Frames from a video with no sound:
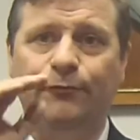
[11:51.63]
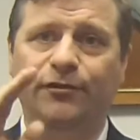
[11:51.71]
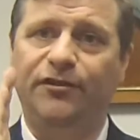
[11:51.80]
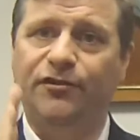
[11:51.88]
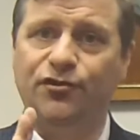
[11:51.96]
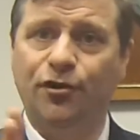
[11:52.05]
will
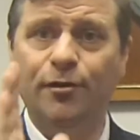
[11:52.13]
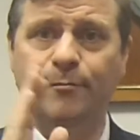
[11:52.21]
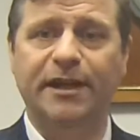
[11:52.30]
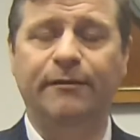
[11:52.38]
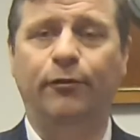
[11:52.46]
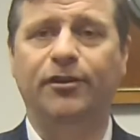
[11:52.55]

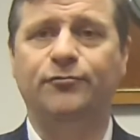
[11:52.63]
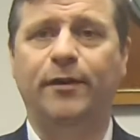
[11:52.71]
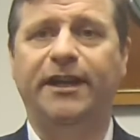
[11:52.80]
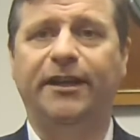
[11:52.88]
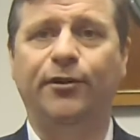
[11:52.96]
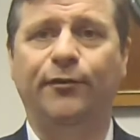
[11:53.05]
determine which
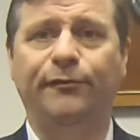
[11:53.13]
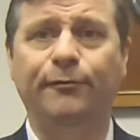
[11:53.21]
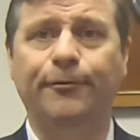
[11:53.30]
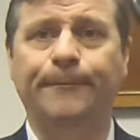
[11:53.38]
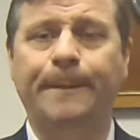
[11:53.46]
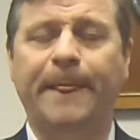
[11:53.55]
way it can go
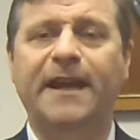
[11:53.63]
through.